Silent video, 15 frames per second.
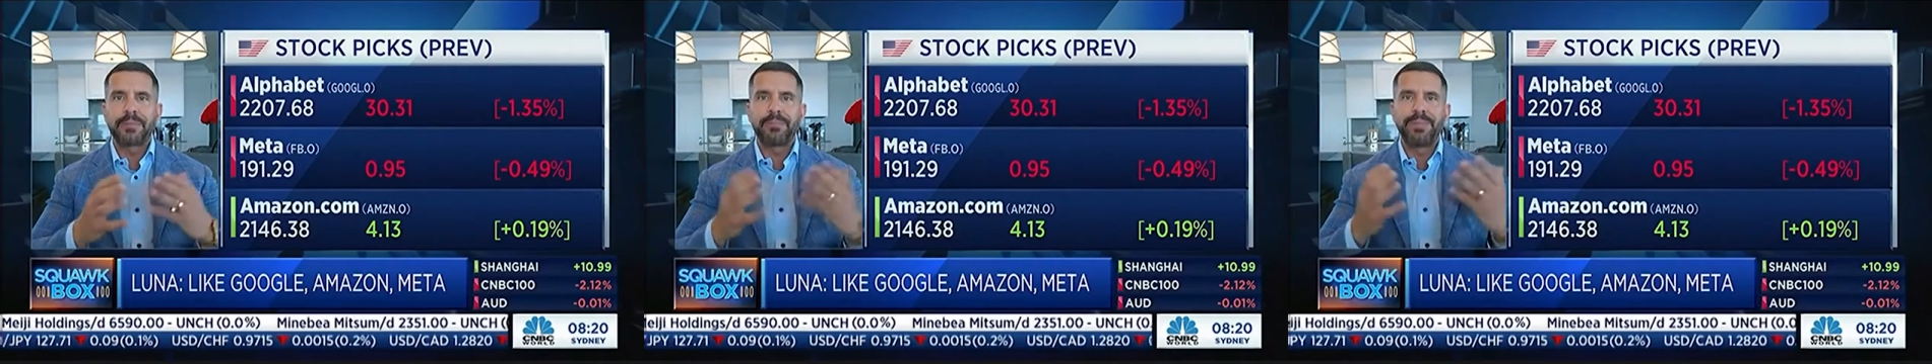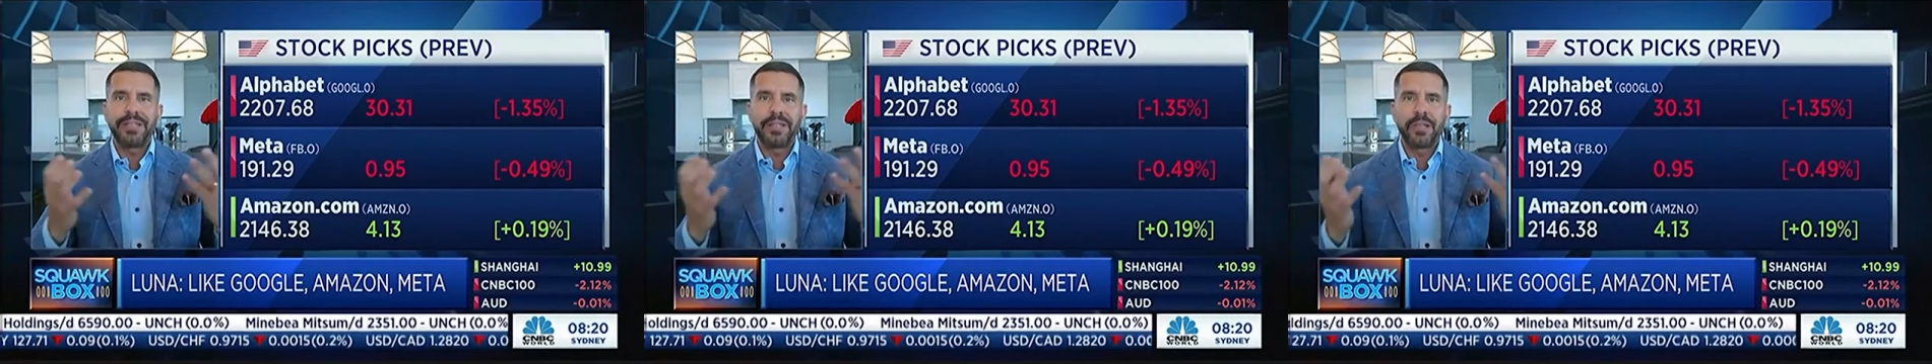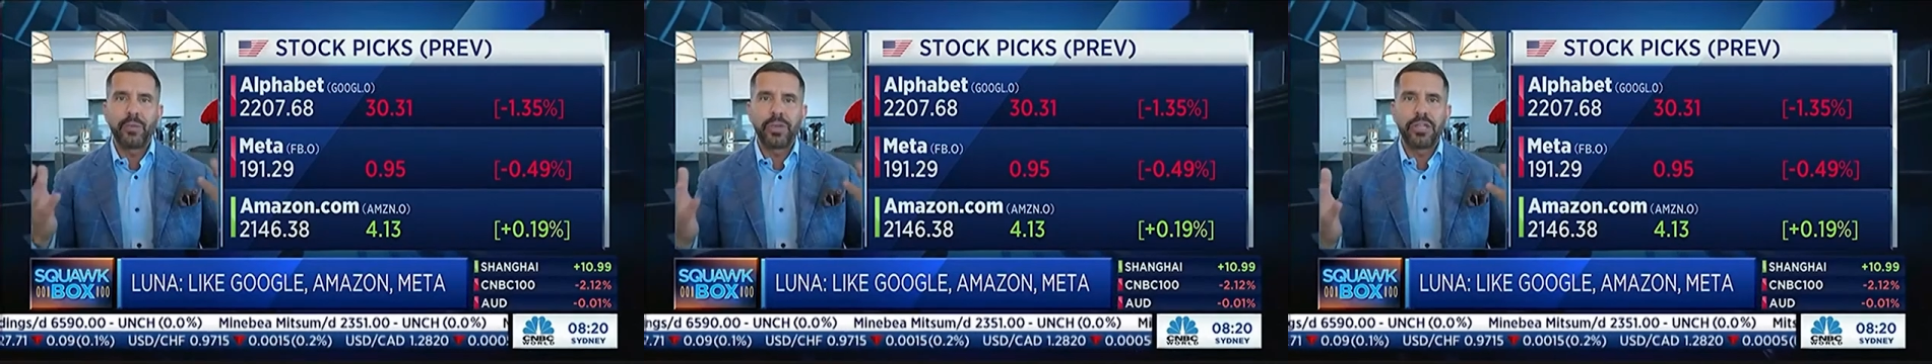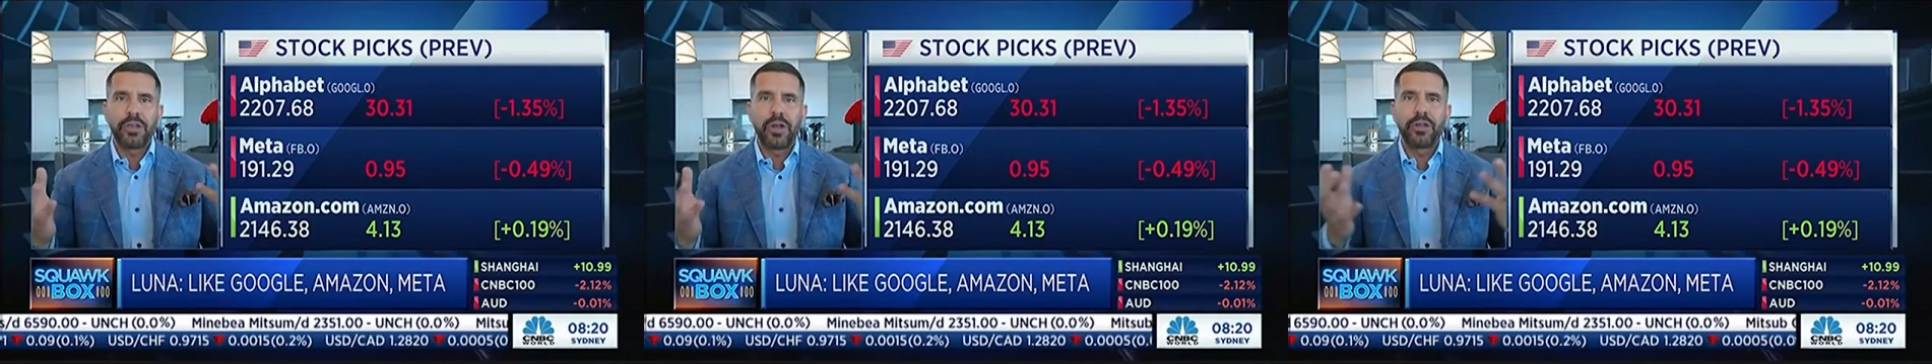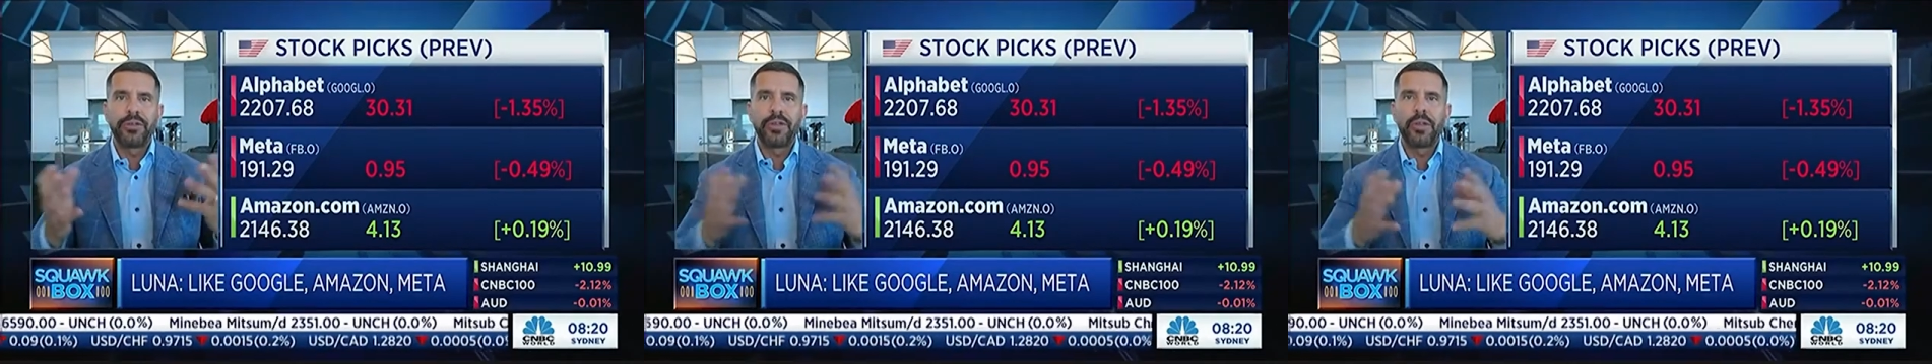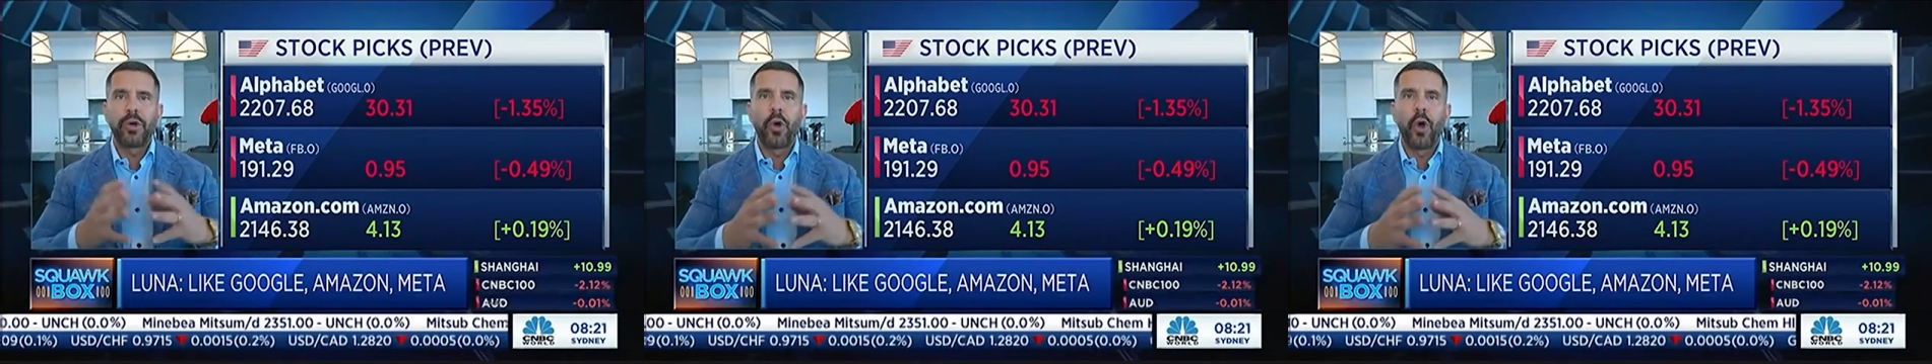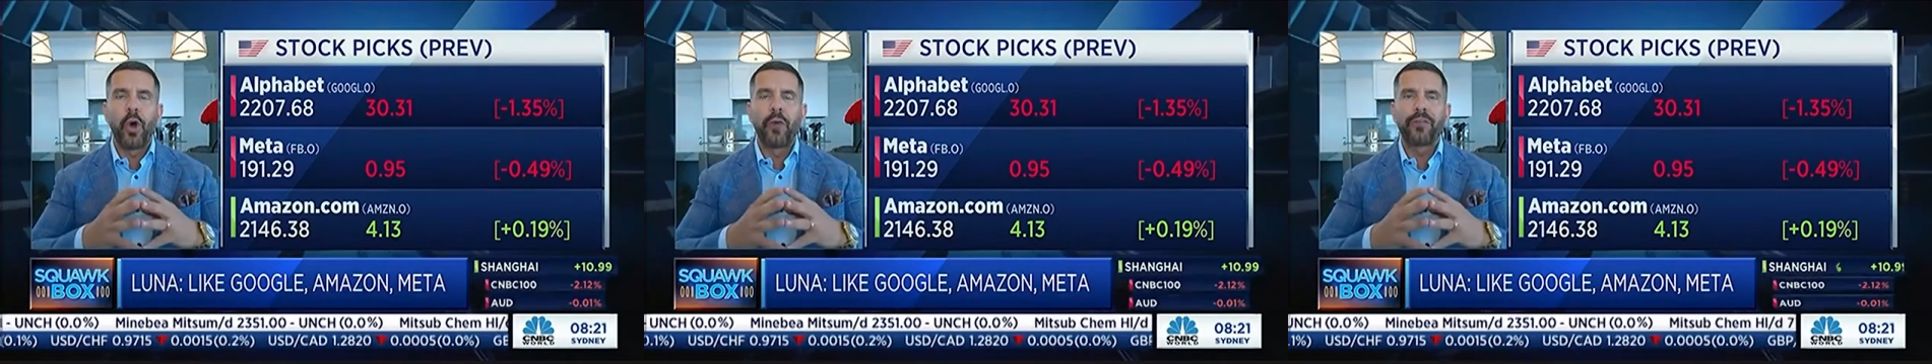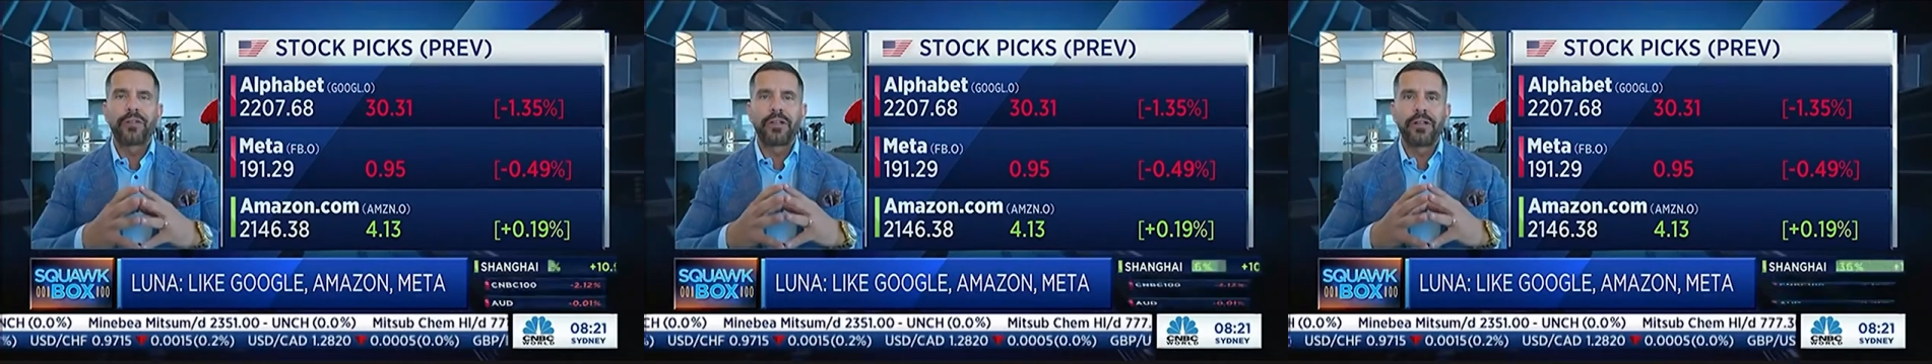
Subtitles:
But you all know over